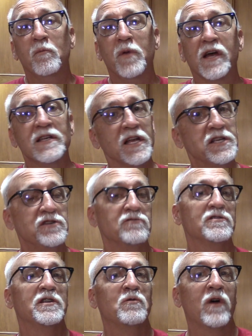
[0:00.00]
because that's
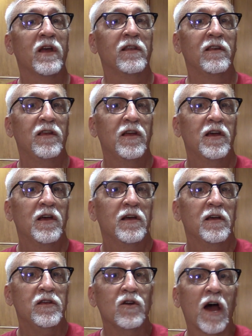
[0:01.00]
usually when
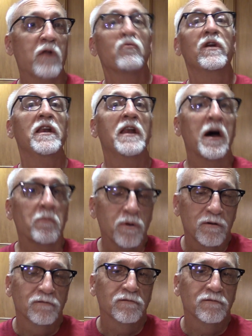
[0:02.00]
you got written up.